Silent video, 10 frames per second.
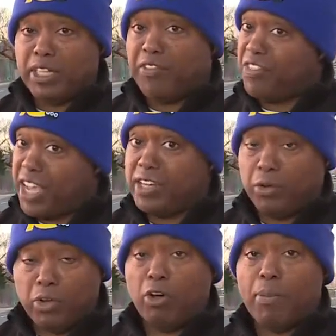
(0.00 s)
if they
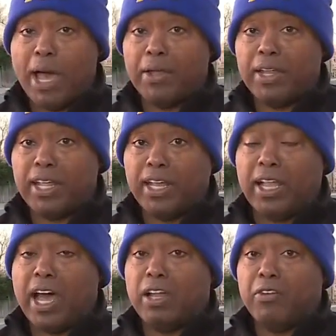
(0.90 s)
don't know about it. And a
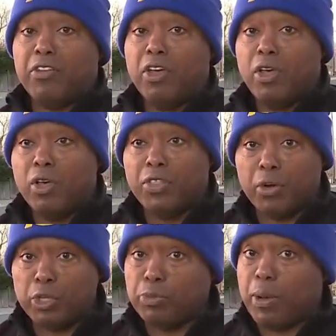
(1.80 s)
lot of
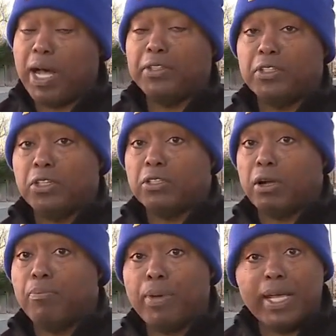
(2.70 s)
their responses
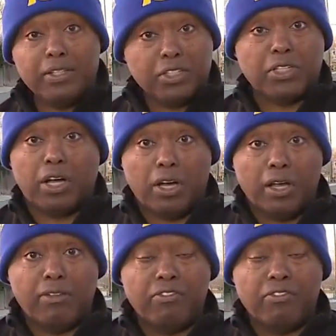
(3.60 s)
are based on